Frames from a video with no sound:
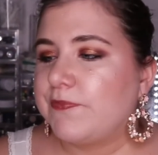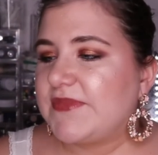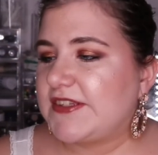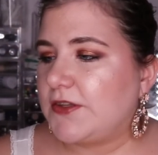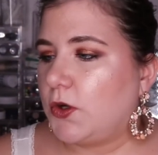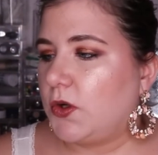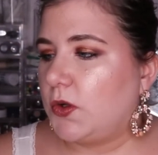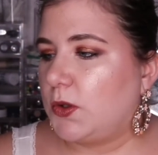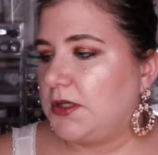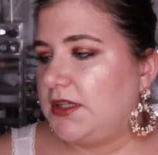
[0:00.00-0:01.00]

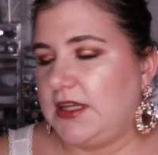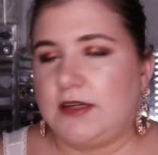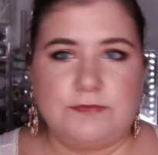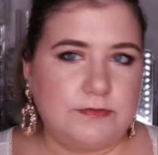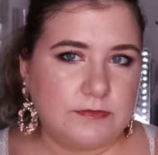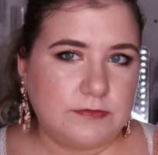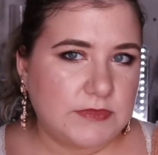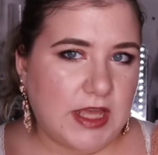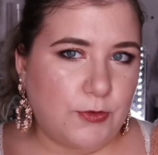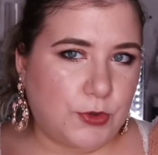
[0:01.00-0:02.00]
So yeah,
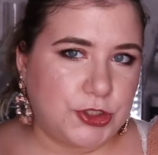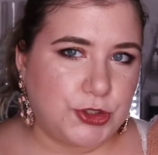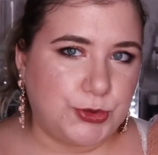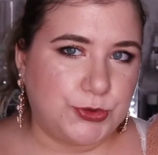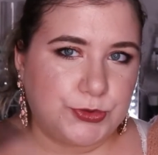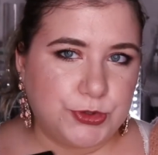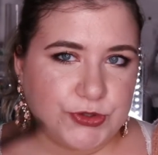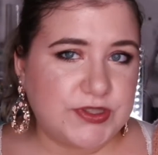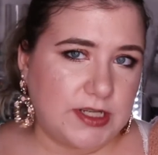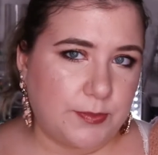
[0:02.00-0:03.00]
I want to
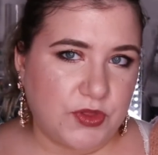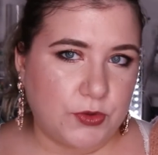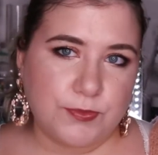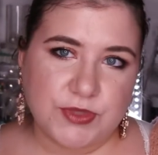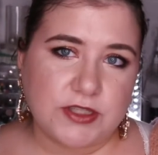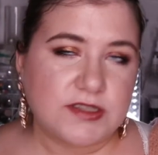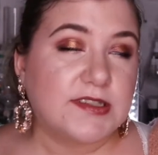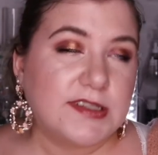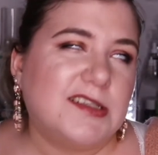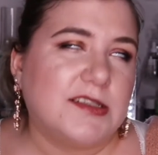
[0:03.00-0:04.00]
use it up though because
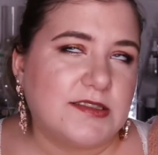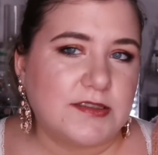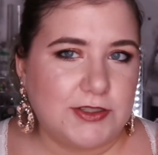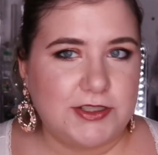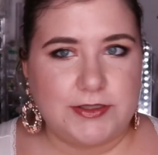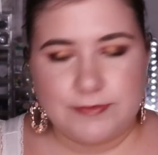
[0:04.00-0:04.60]
it is good